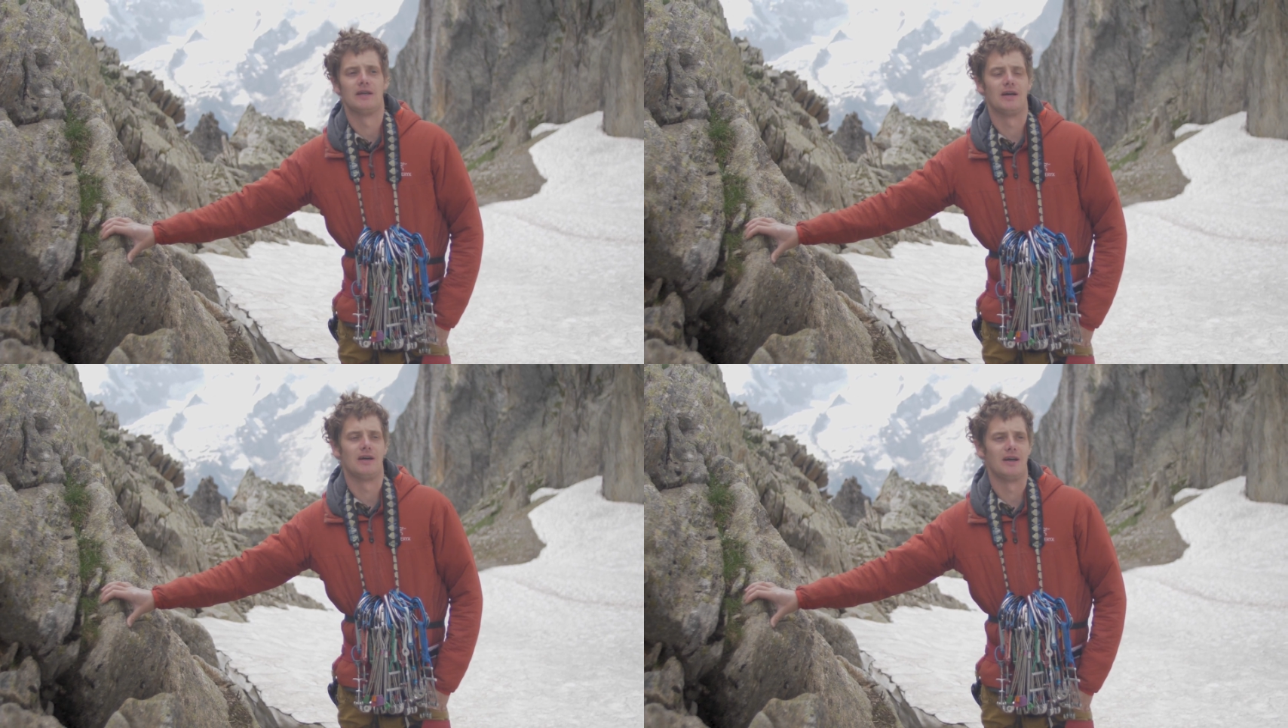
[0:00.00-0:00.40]

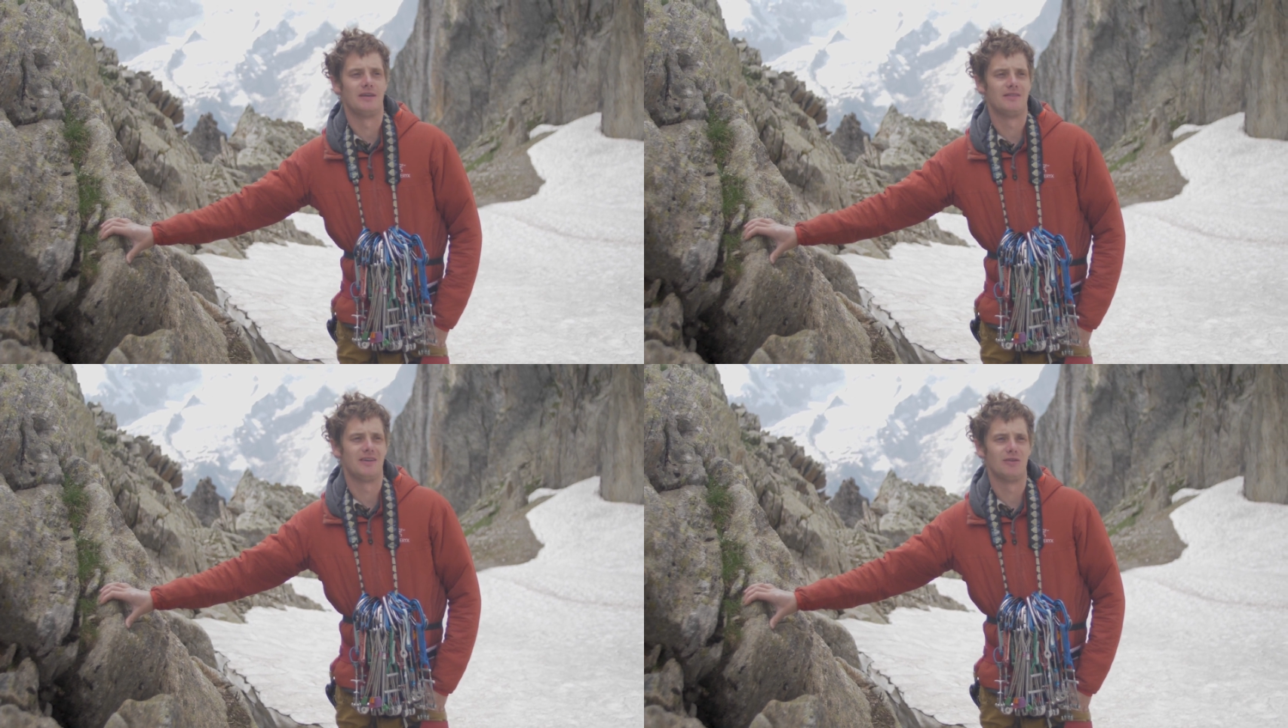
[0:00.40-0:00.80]

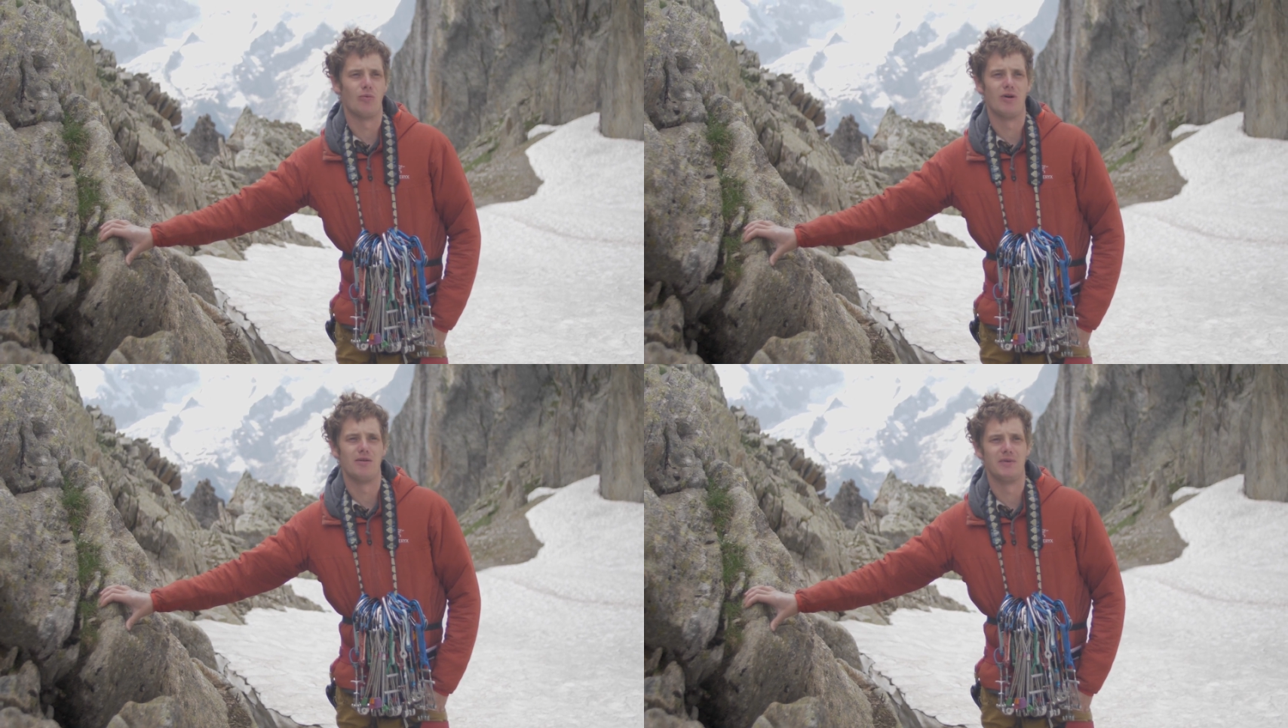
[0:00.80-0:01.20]
I'd say the
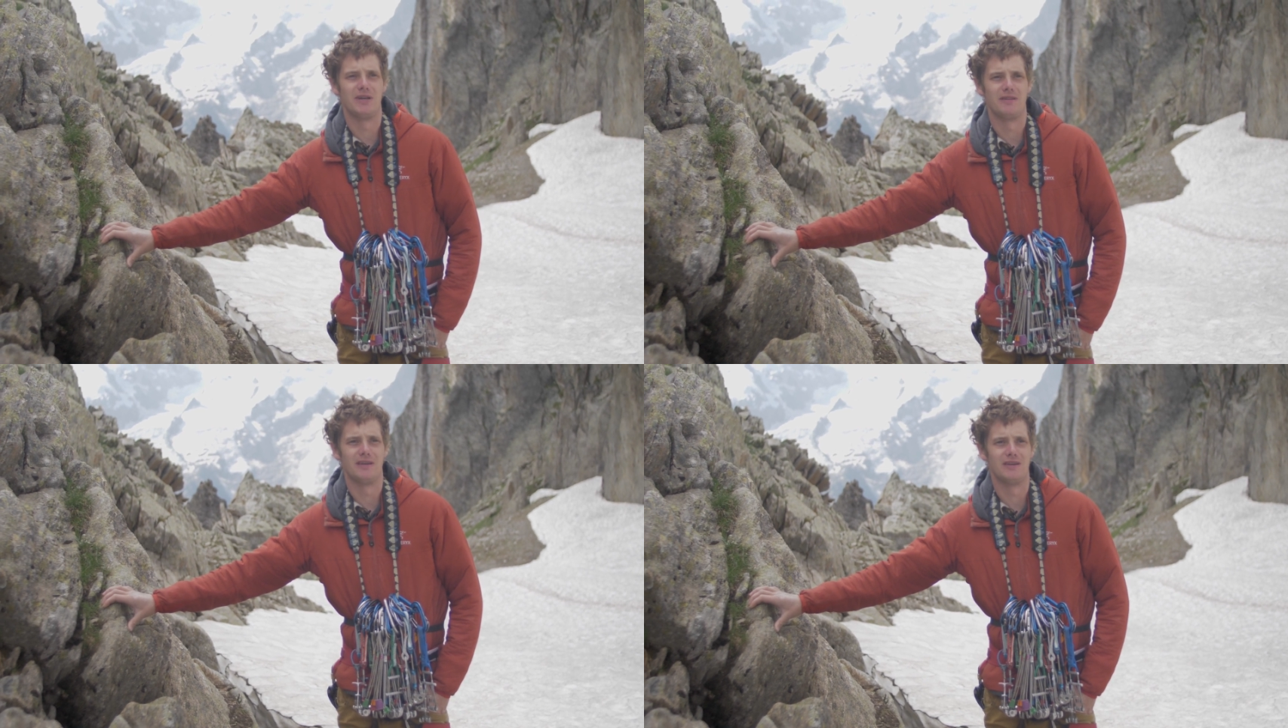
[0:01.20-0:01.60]
one
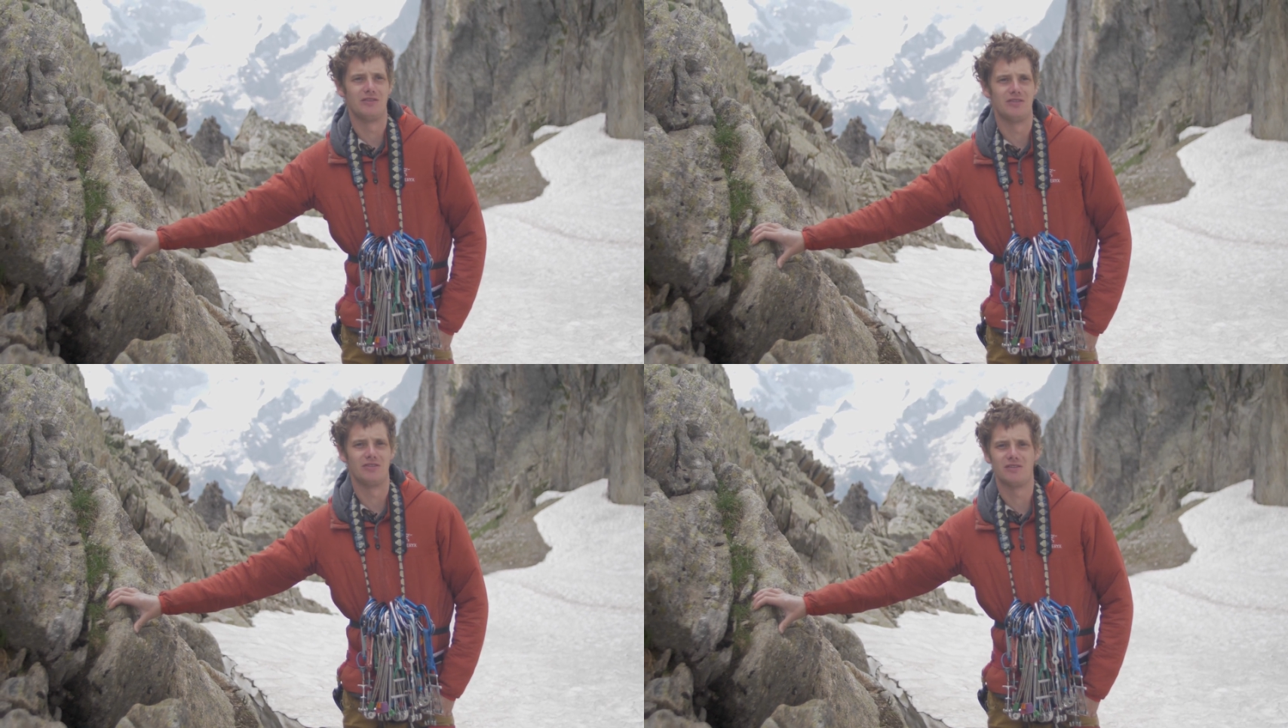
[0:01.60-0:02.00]
big thing
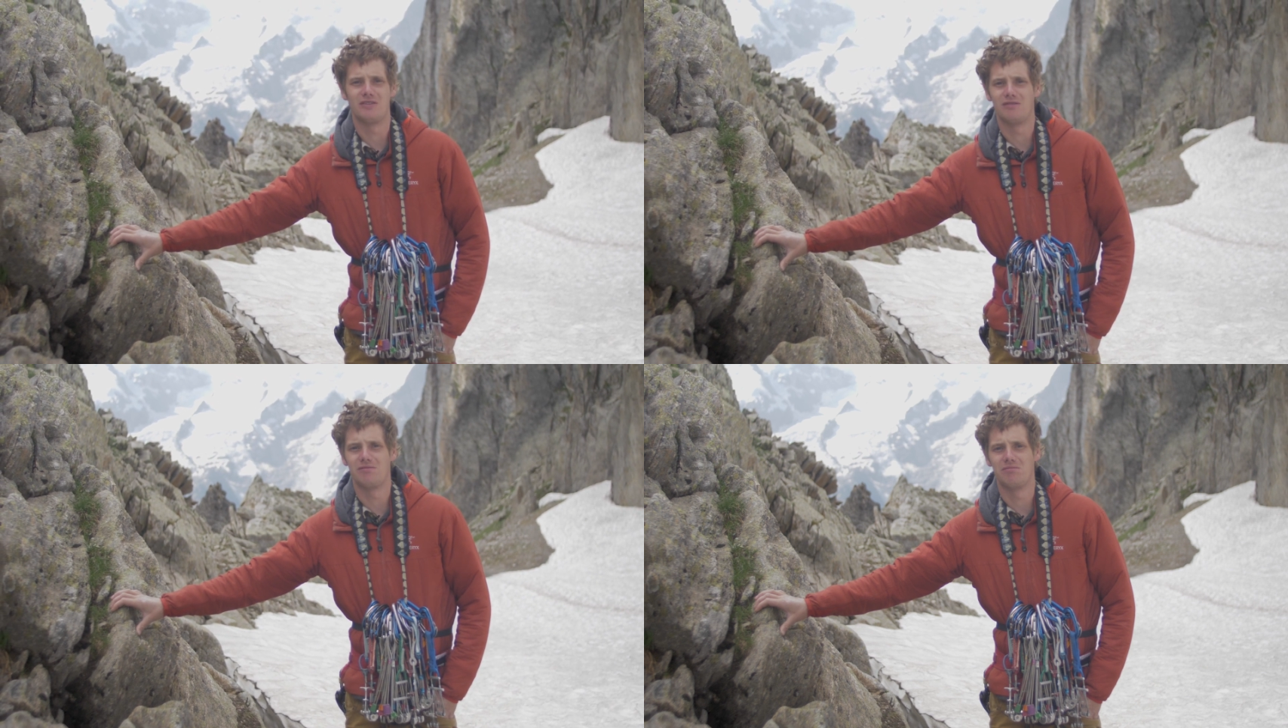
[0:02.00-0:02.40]
is just
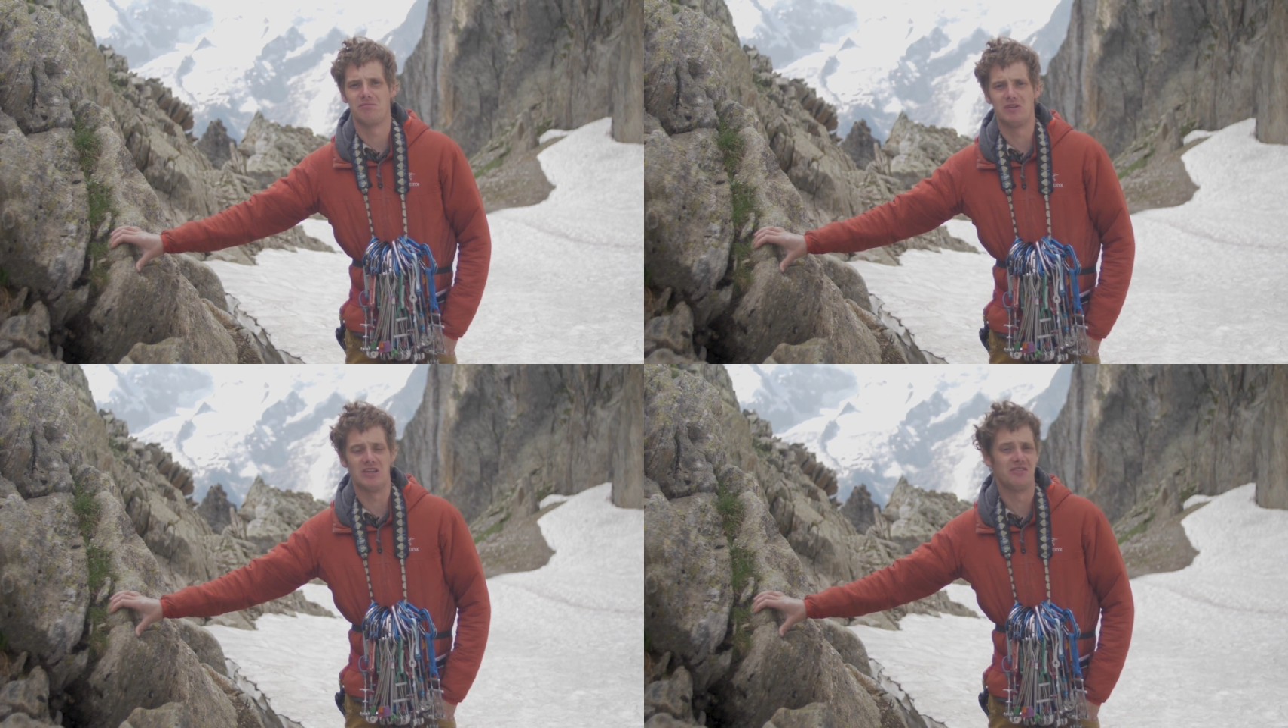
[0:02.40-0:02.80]

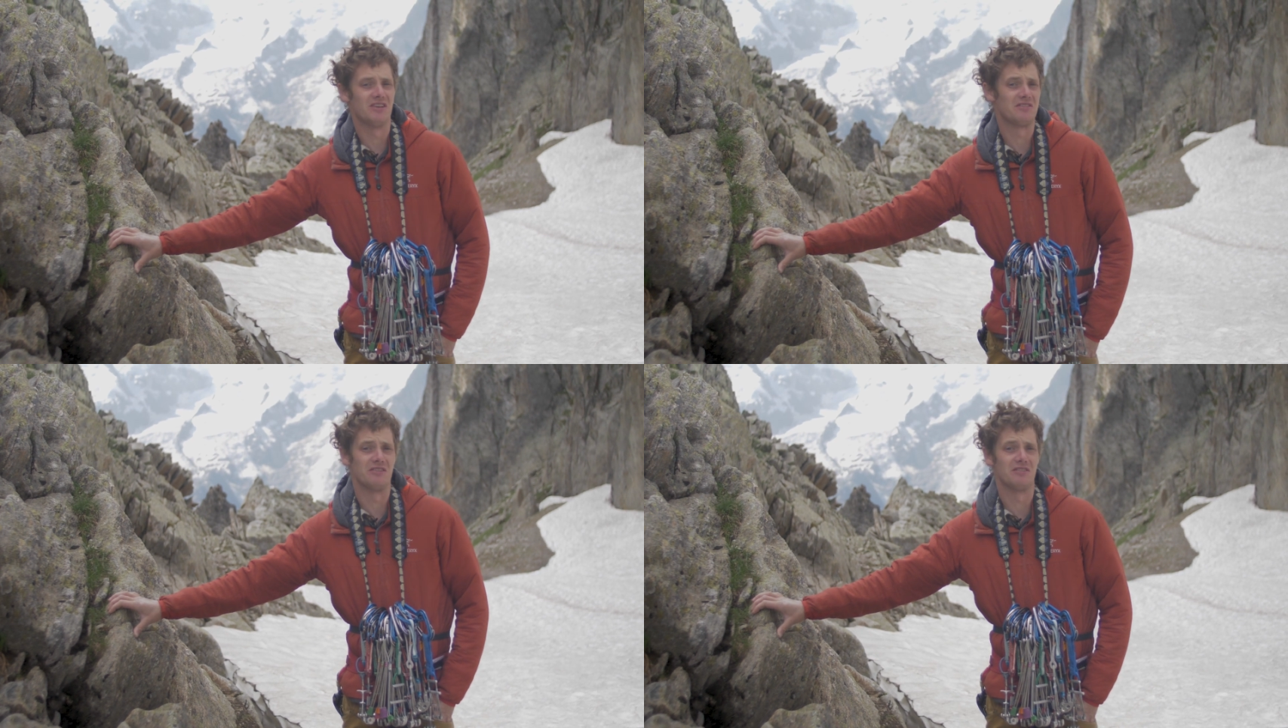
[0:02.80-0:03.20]

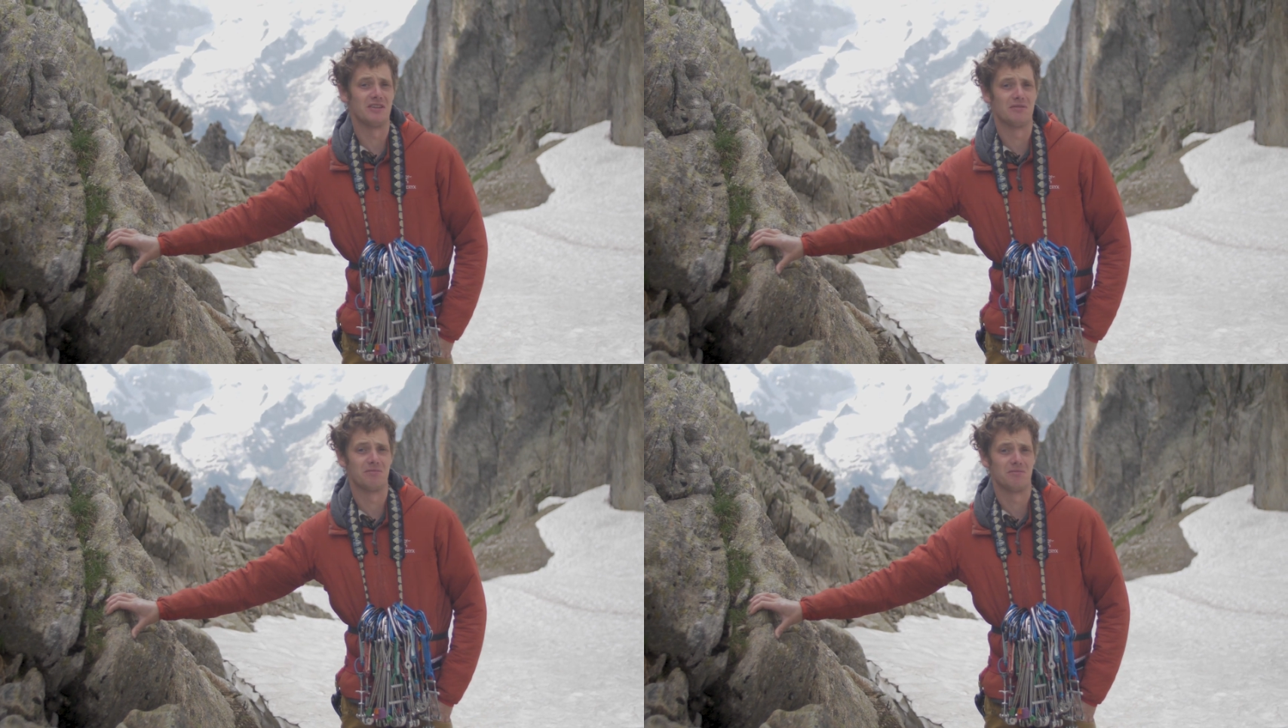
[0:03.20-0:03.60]

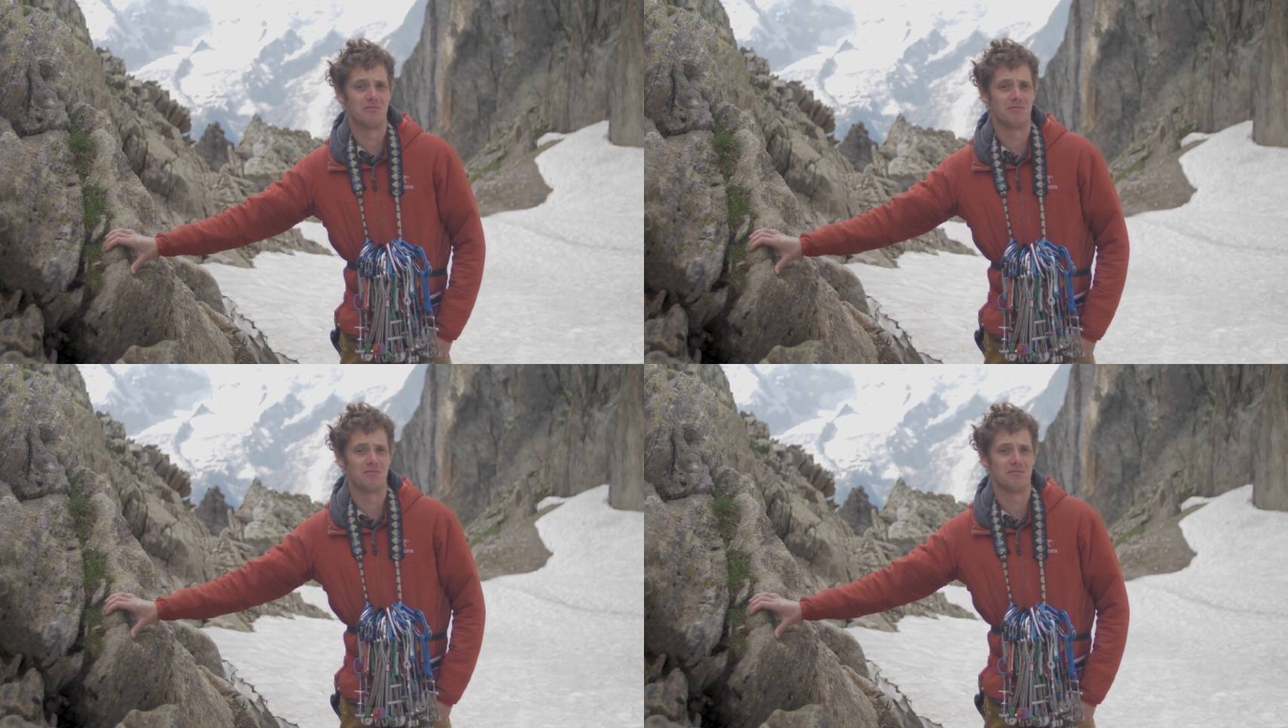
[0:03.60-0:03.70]
consistency.